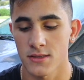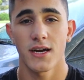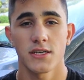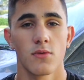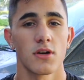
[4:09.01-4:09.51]
You
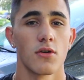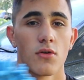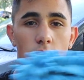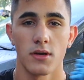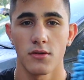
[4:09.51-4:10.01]
actually want to
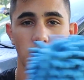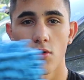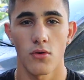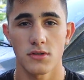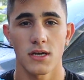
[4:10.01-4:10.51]
go either
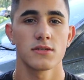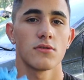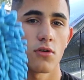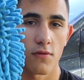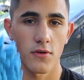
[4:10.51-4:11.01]
horizontal
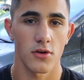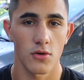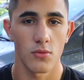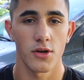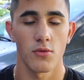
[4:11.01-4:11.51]
or
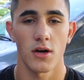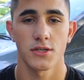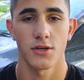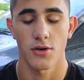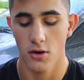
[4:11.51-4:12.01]
vertical when you're
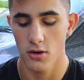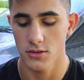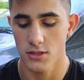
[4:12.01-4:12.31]
washing your car,